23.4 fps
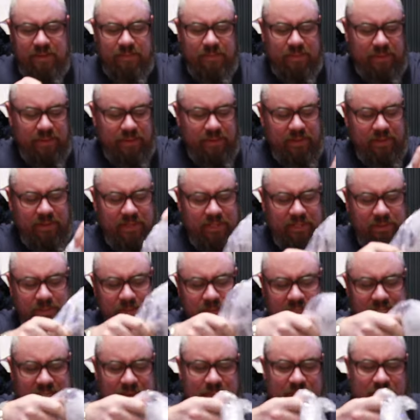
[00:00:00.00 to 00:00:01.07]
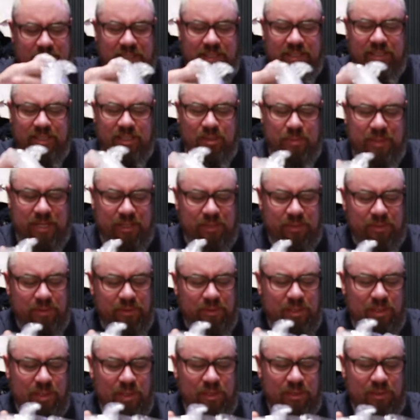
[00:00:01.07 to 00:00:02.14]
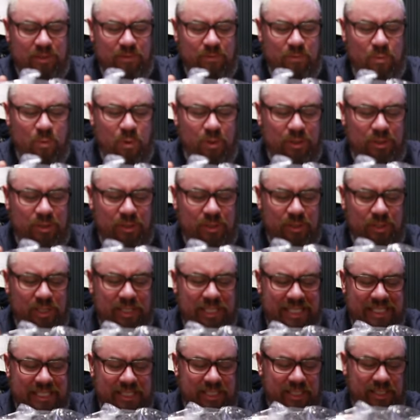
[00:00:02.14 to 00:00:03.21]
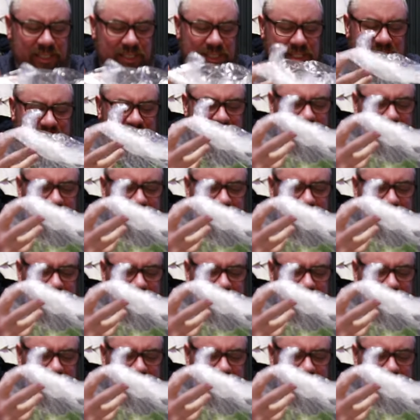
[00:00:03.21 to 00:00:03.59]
up, this was labelled under the specials, lots of water lettuce,